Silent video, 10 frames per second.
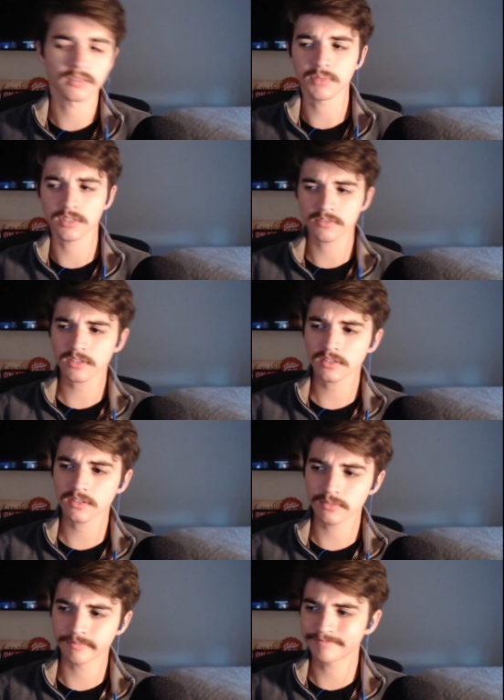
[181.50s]
because feeling
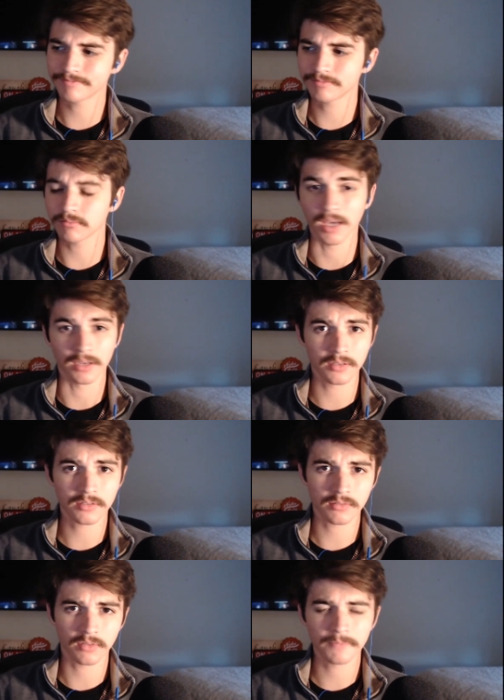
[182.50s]
good
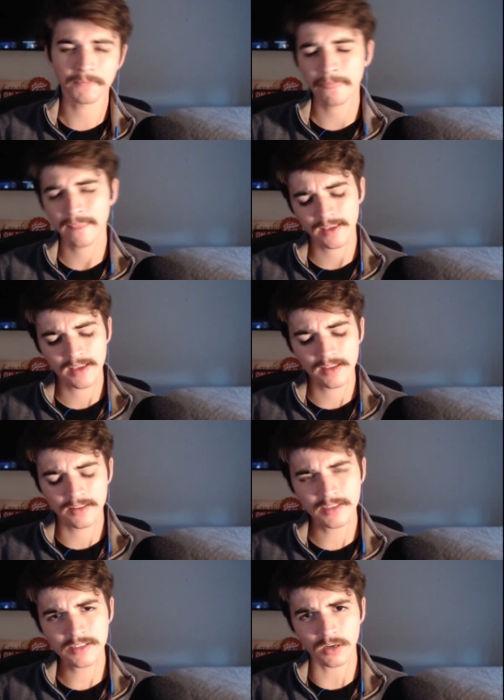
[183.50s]
matters, right?
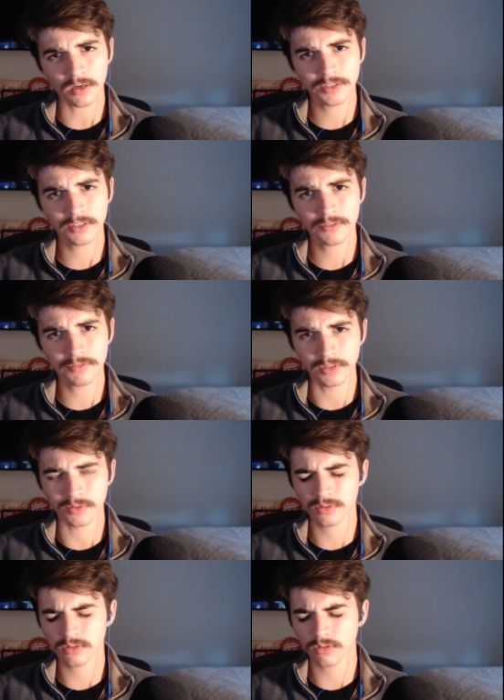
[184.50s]
The things that are good feel
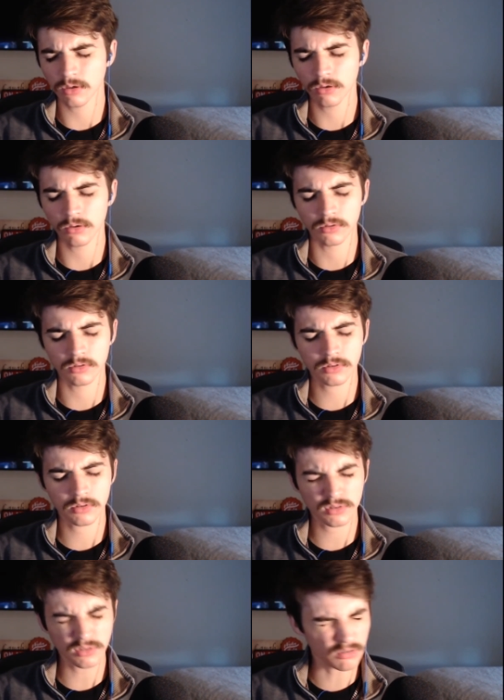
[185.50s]
so
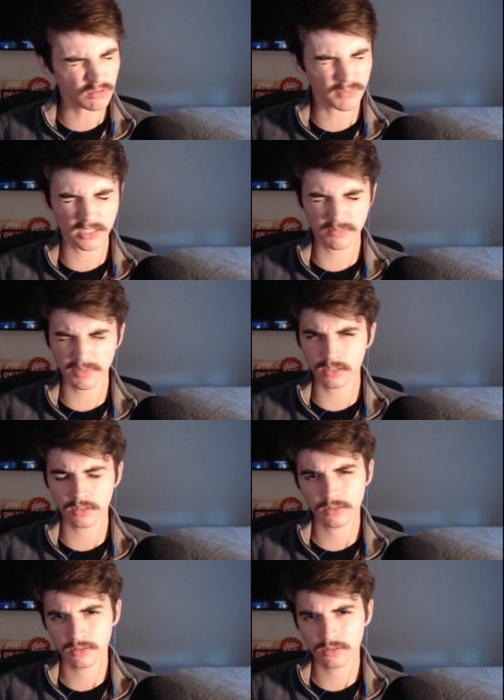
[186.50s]
much better